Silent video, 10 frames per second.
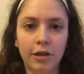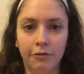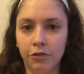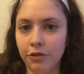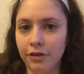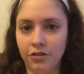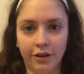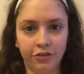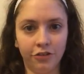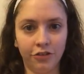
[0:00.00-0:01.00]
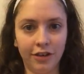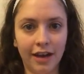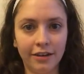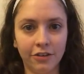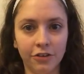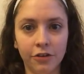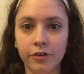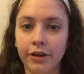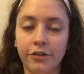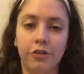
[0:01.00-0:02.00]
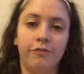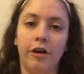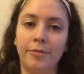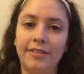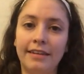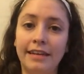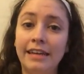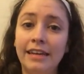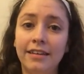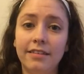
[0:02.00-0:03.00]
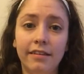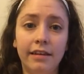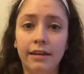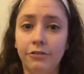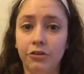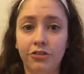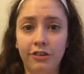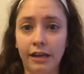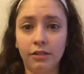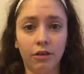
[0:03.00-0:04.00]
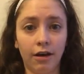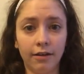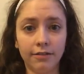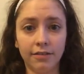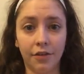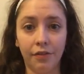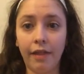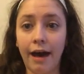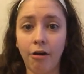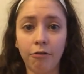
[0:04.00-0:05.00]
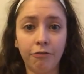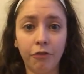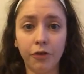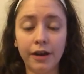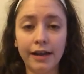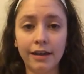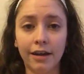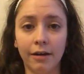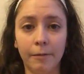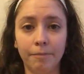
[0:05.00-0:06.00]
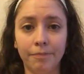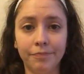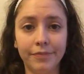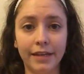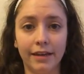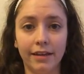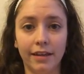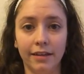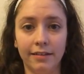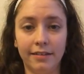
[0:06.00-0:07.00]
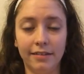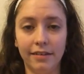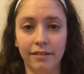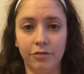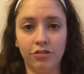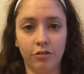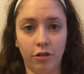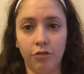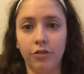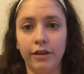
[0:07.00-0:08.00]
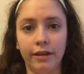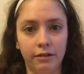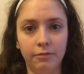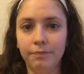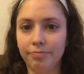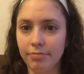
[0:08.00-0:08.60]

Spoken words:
definitely talk to your doctor or talk to your pharmacy, see if your state laws allow for it. It's slowly